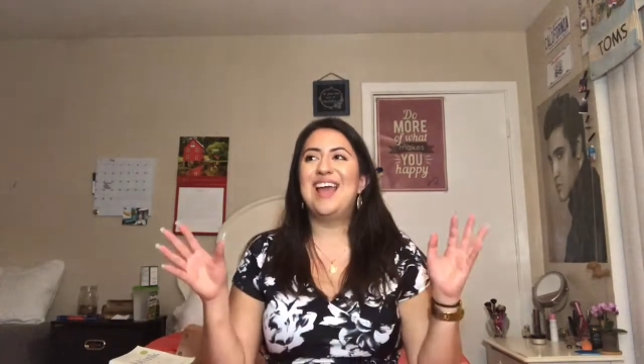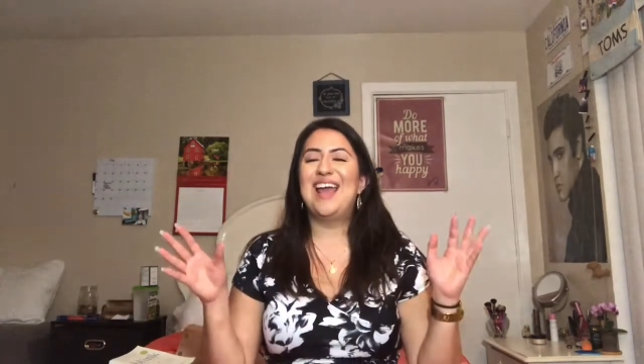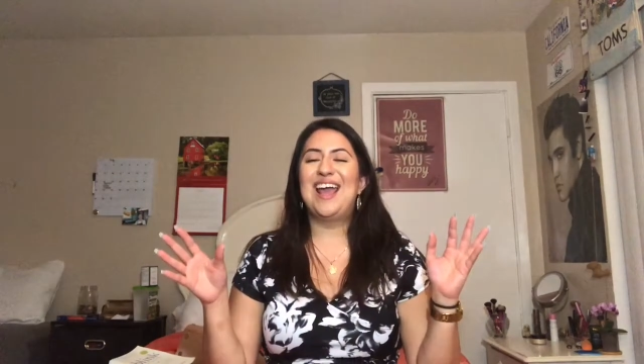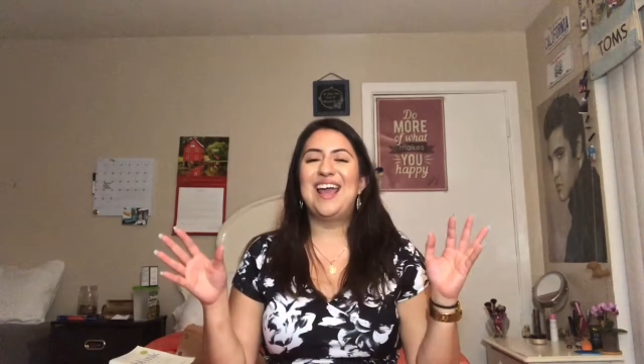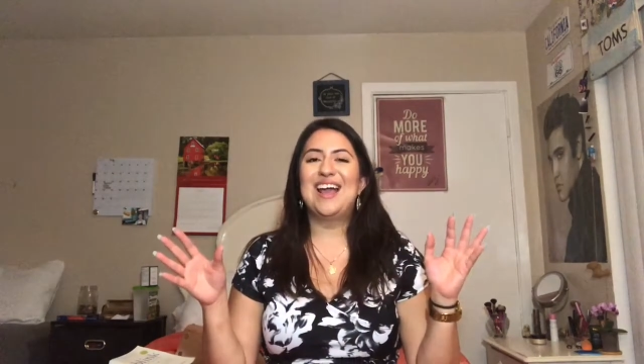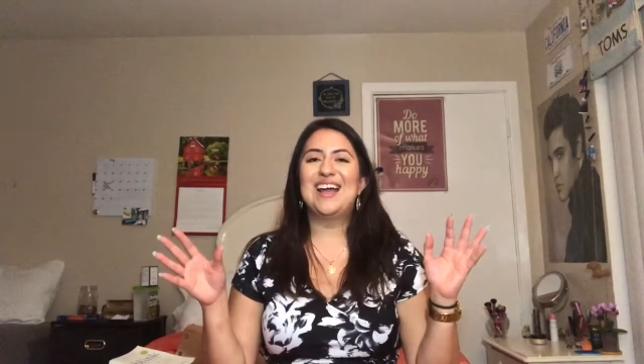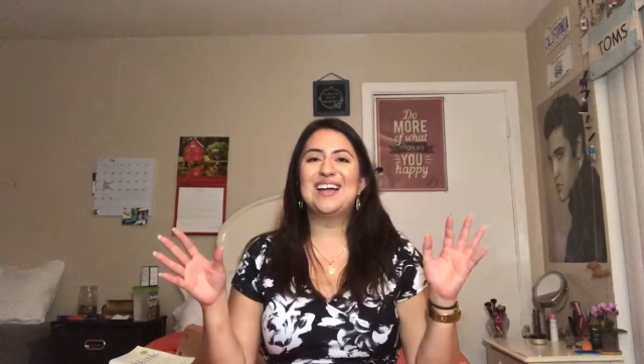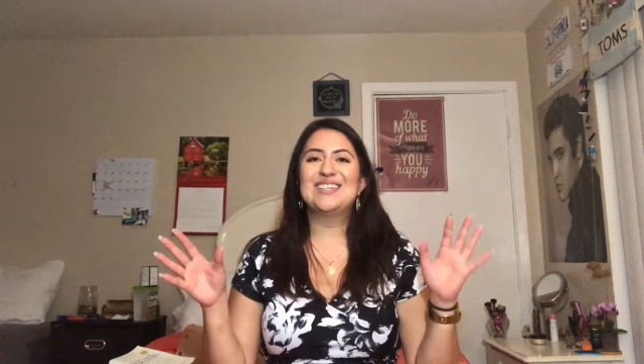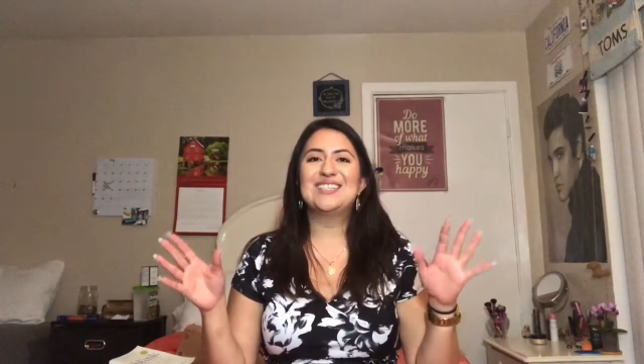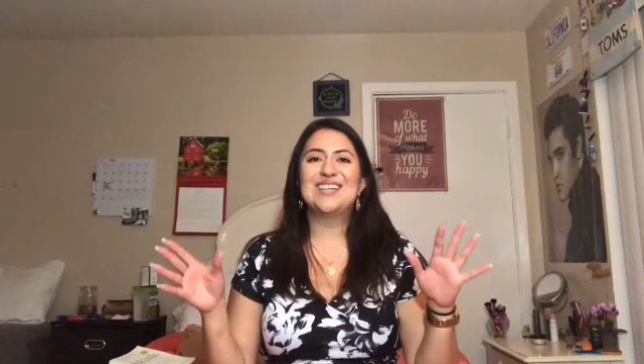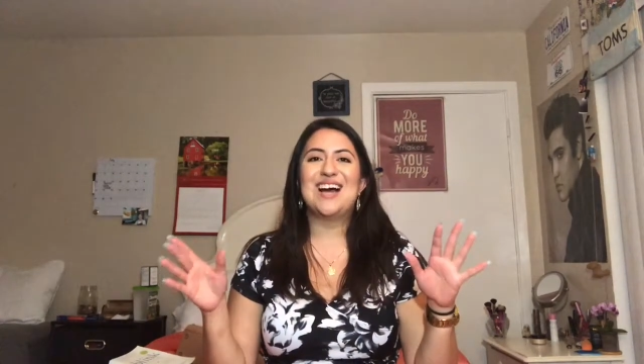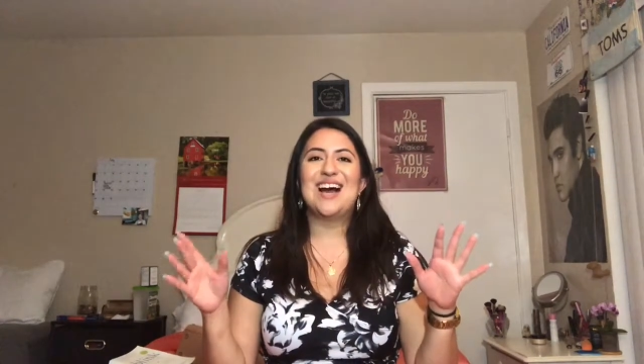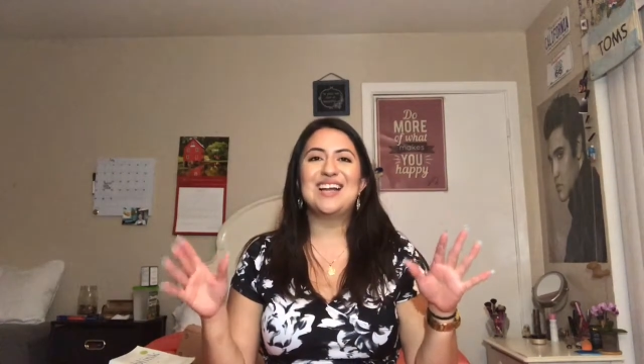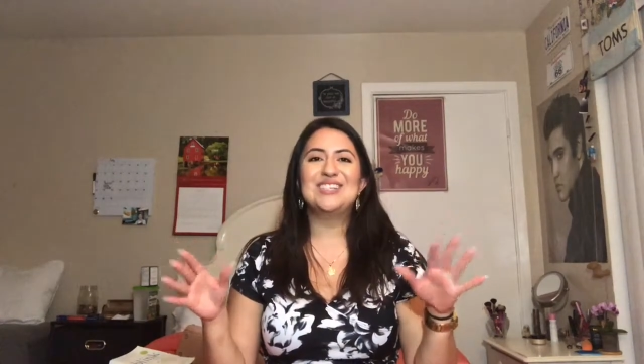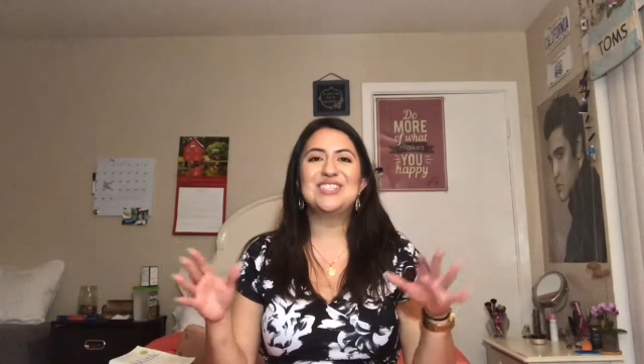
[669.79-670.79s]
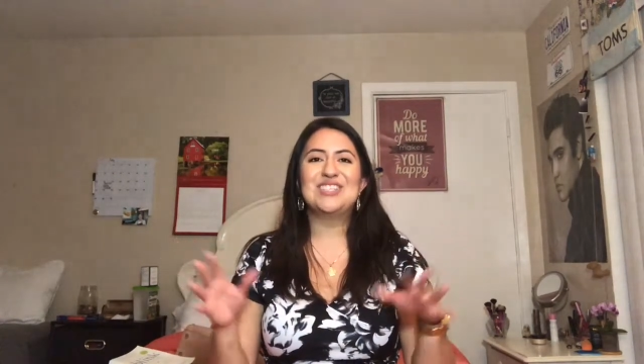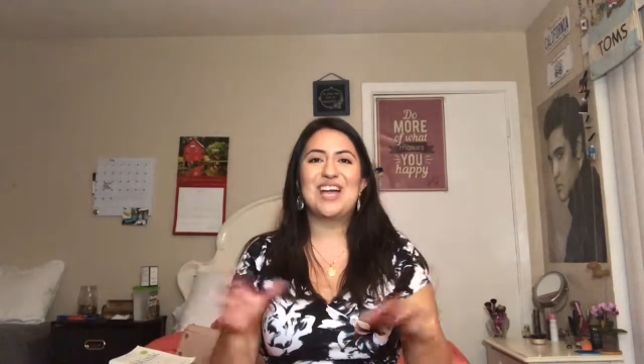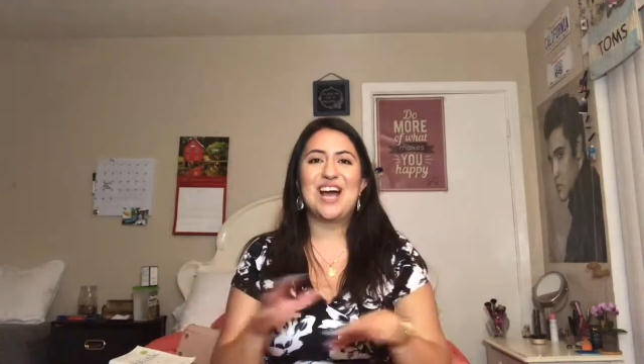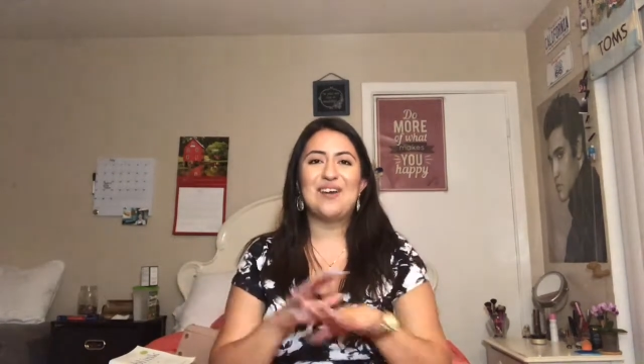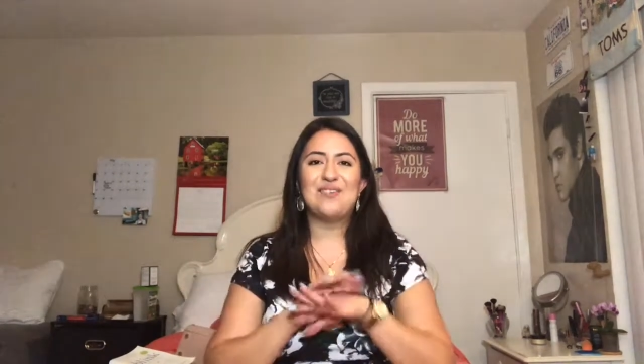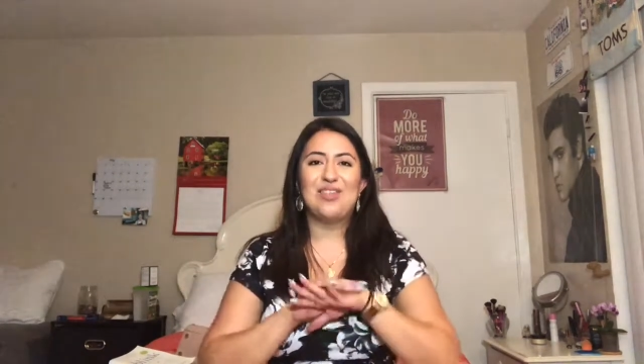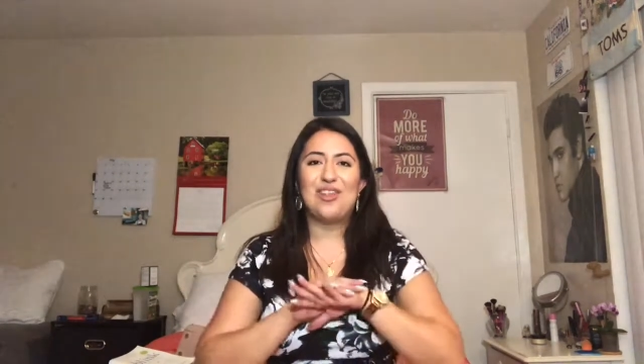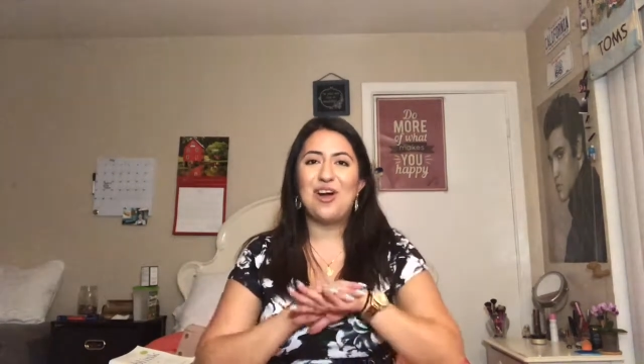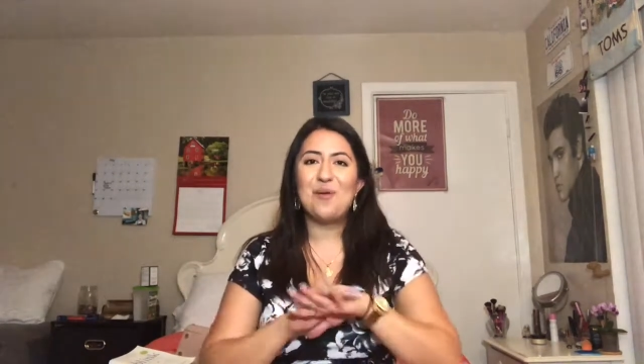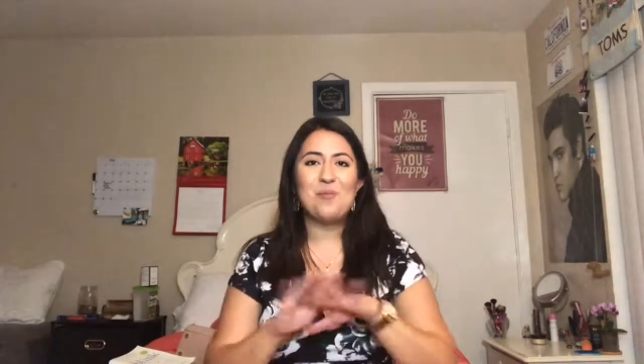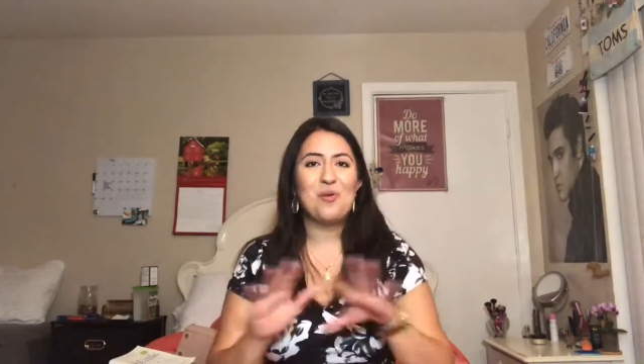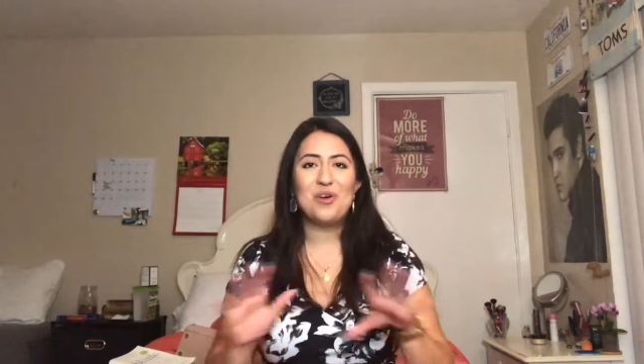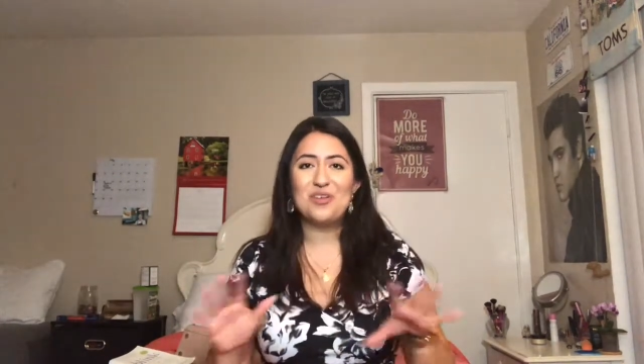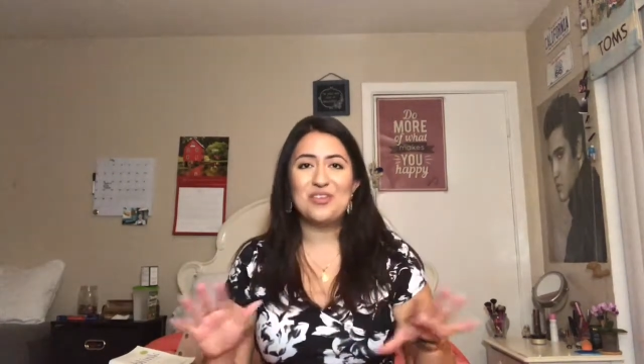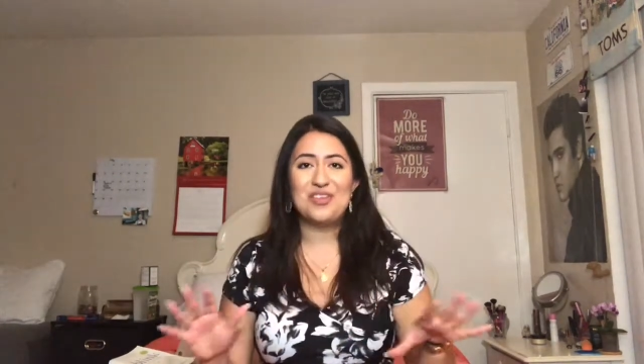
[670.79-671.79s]
And I just have a lot
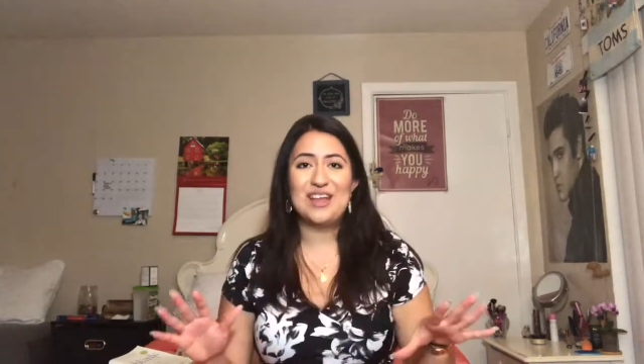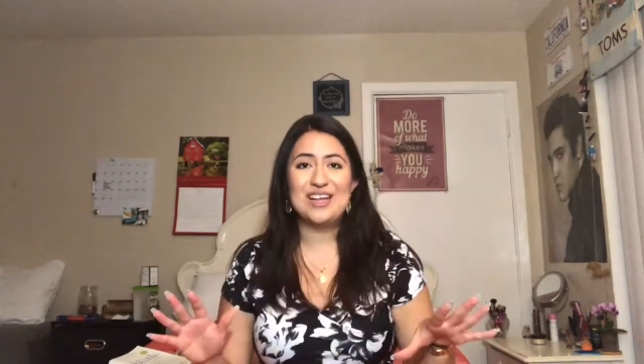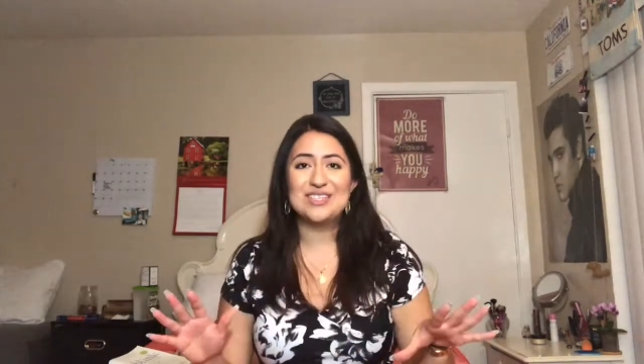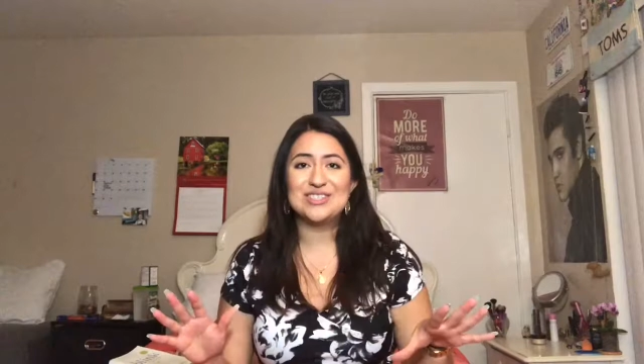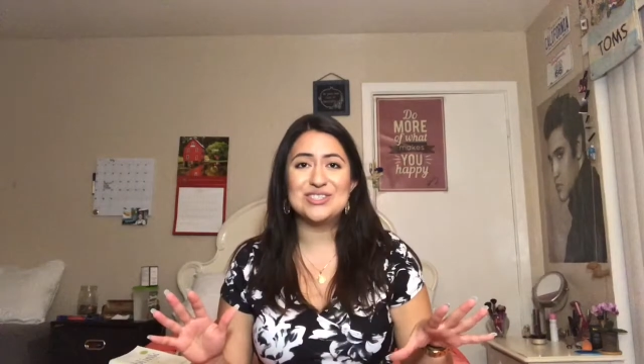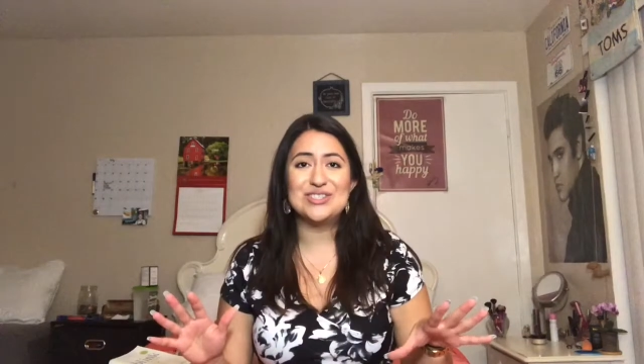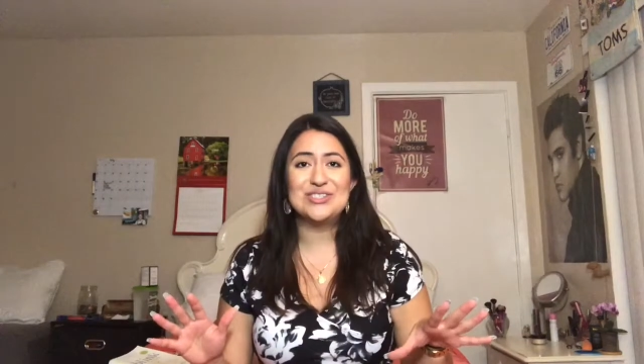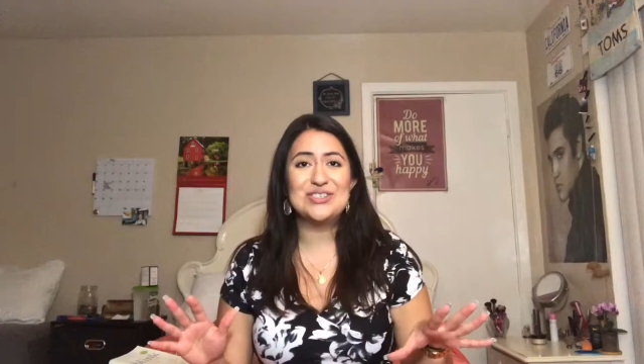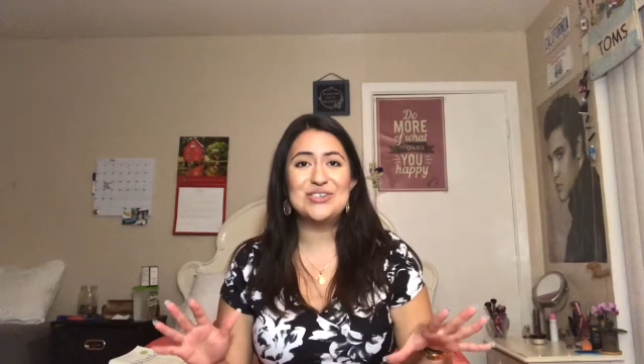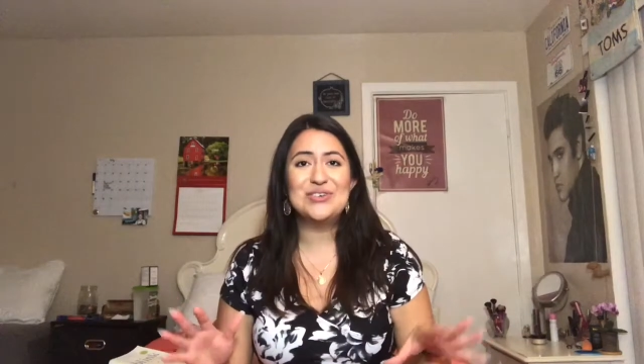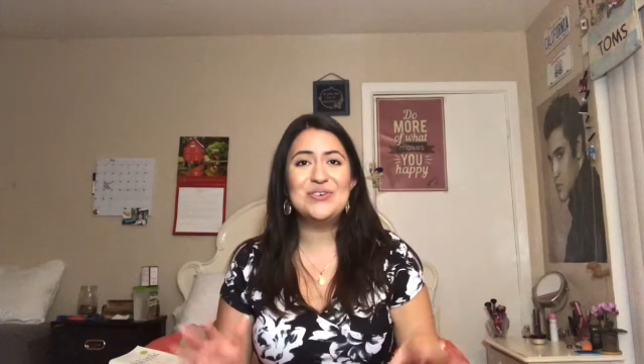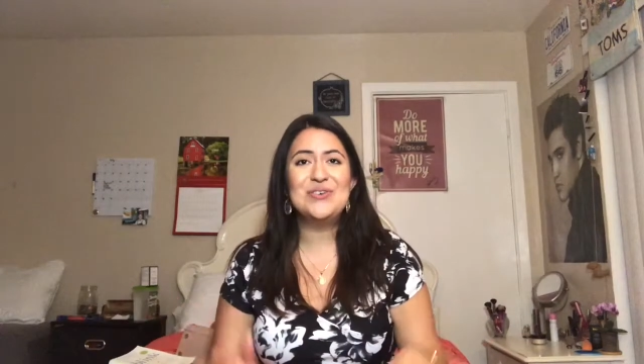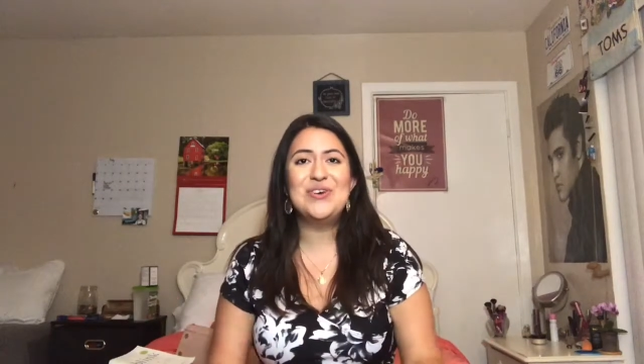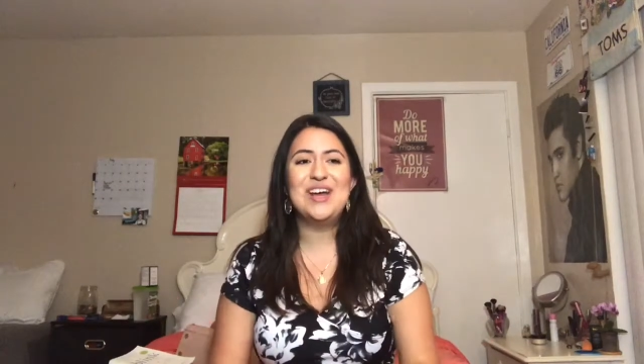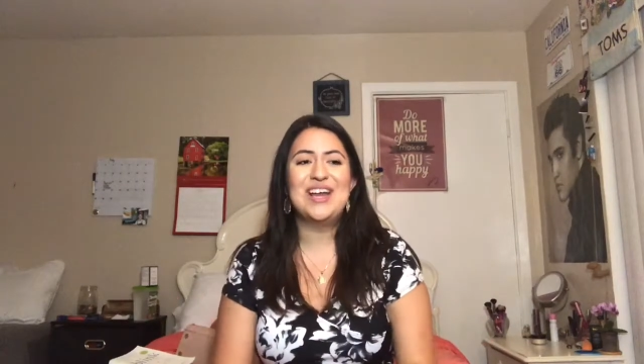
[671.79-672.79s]
more things to do,